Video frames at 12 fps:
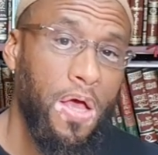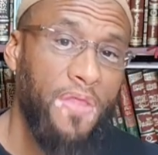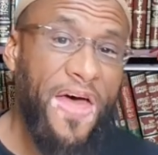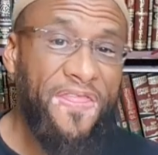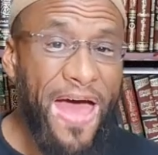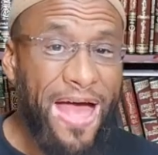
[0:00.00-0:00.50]

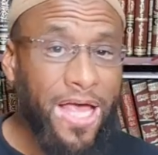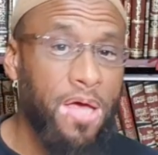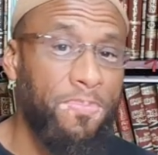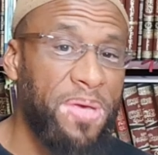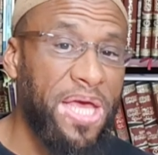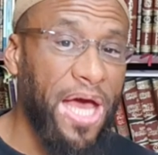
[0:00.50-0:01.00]
That that
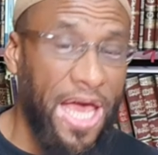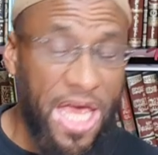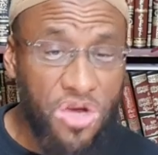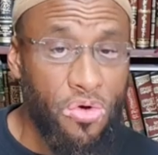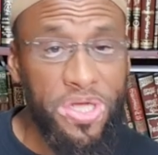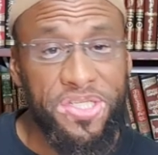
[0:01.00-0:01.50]
can be a
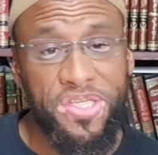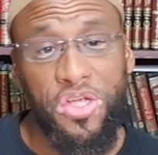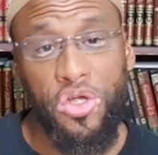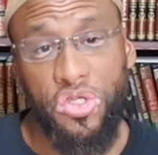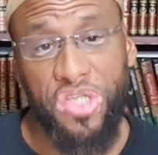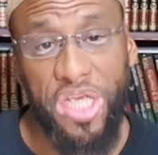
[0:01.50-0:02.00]
hindrance to
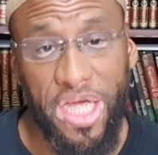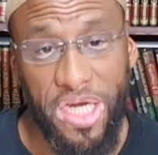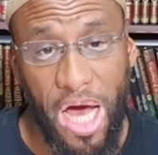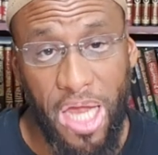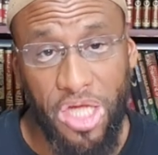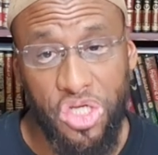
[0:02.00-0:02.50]
your seeking
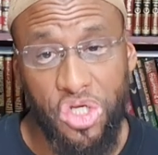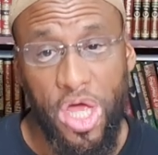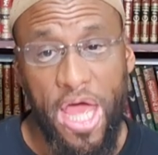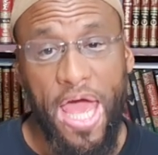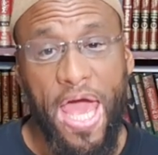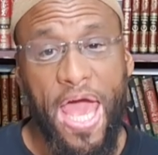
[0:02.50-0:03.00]
knowledge
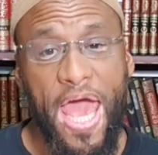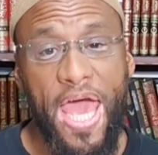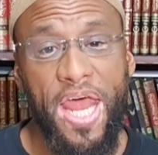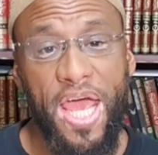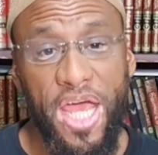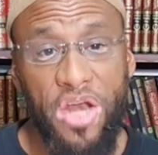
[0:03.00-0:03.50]

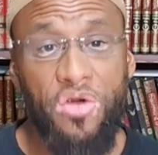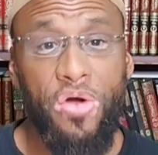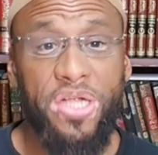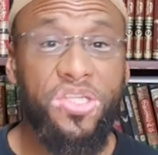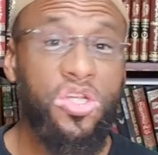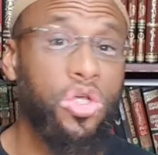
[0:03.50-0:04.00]
and a
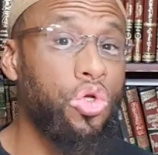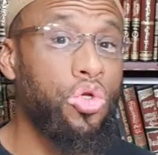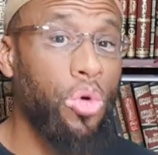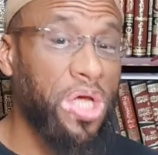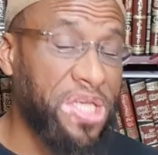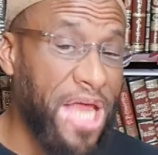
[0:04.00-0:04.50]
hindrance to you
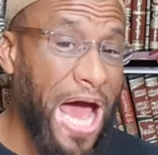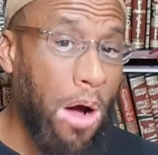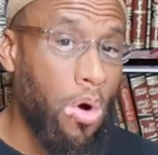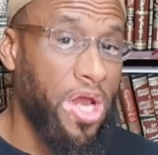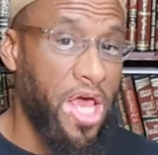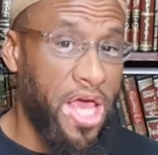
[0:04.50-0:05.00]
doing
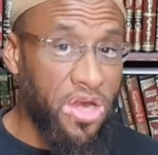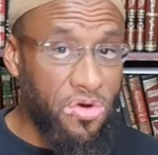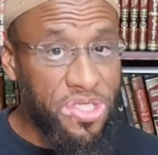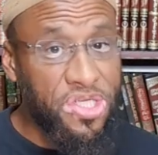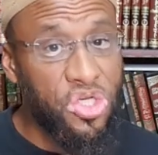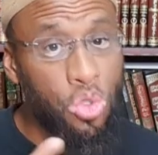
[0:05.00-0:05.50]
dawah and a
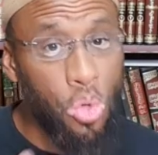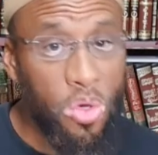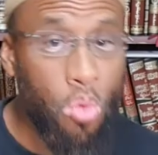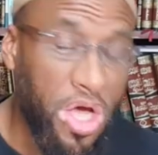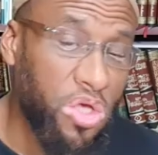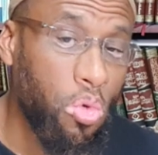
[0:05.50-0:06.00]
hindrance to doing
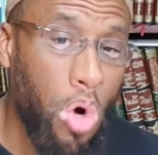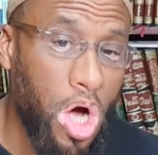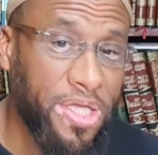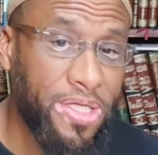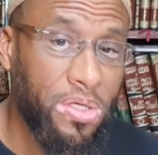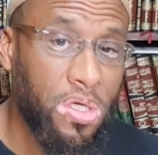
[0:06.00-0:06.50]
what you
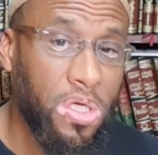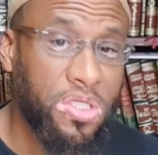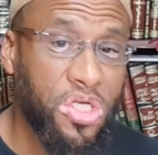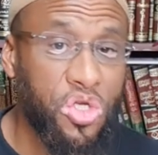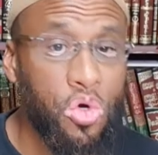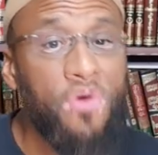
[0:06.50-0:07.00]
want
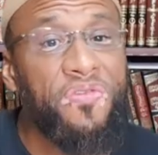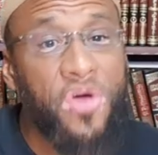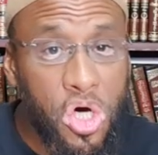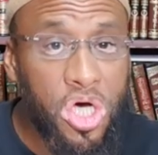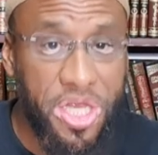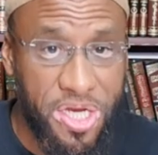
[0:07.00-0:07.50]
to do of
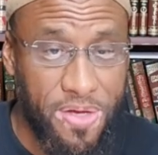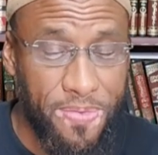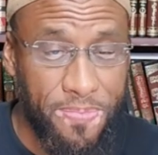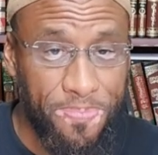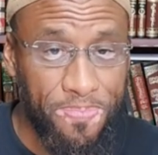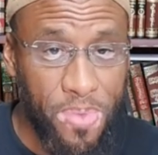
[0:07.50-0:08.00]
good.
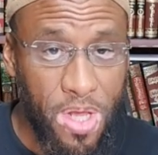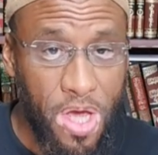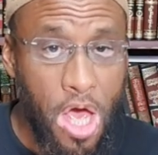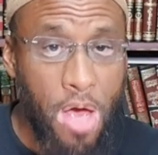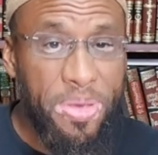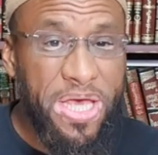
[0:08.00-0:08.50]

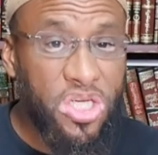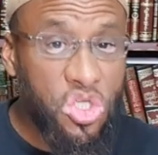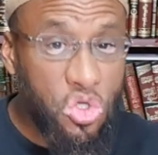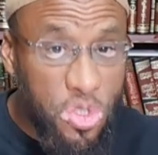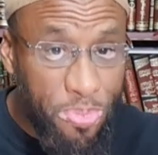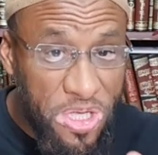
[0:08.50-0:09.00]
Because
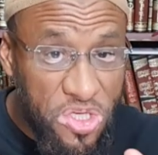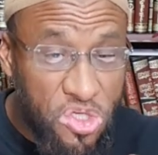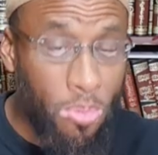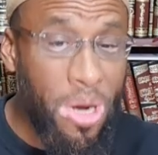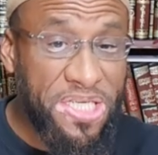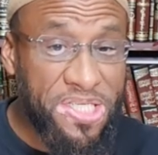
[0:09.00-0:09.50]
you spend
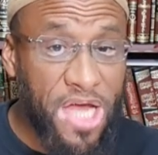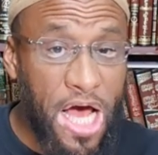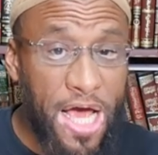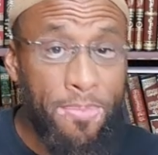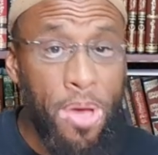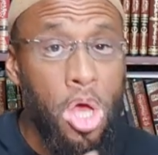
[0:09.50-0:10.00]
so much
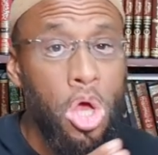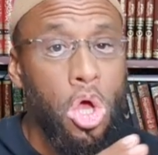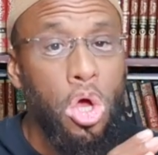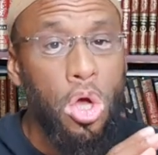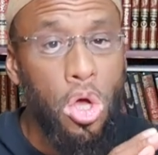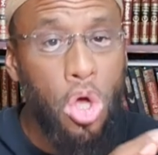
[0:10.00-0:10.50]
time
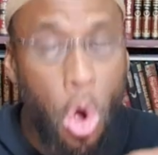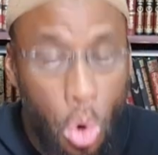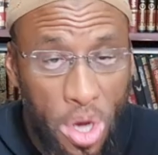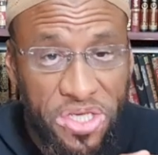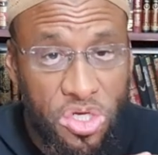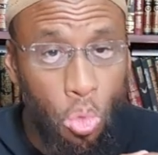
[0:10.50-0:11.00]

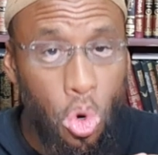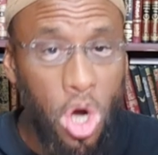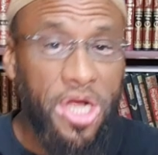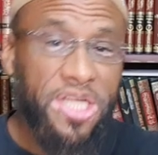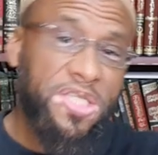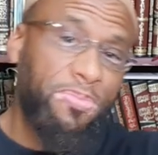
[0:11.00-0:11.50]
going to
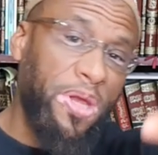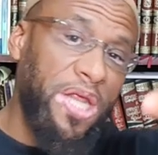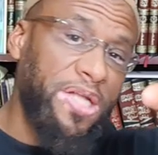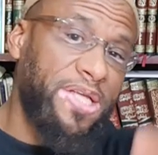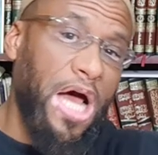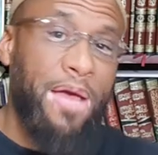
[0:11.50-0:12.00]
work and
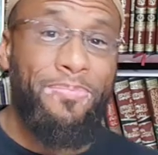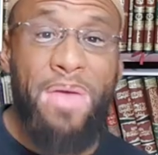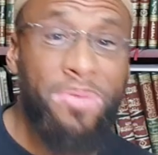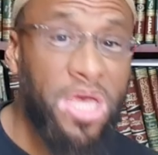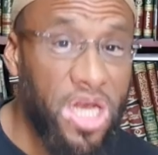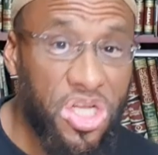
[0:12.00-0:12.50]
spending time
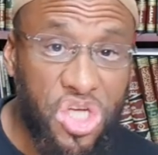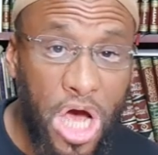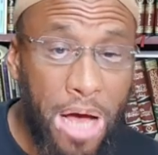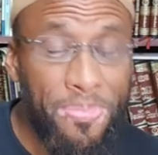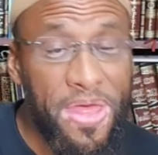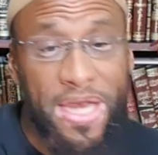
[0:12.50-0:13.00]
maybe in a
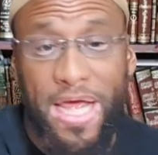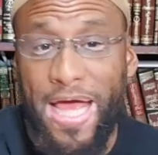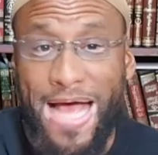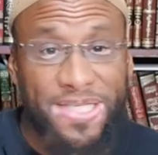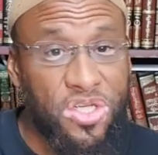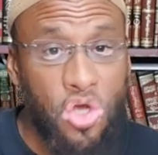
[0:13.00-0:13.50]
job that
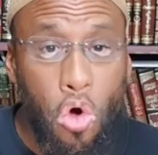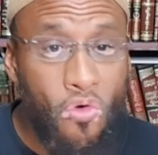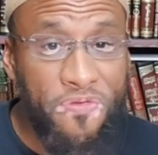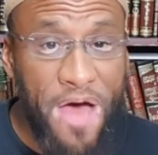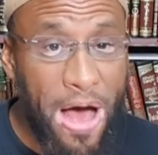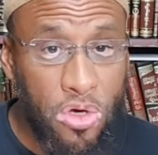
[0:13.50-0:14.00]
has no
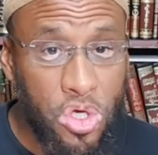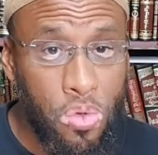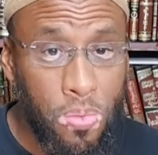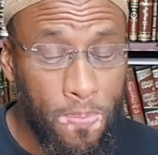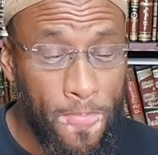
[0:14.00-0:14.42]
value,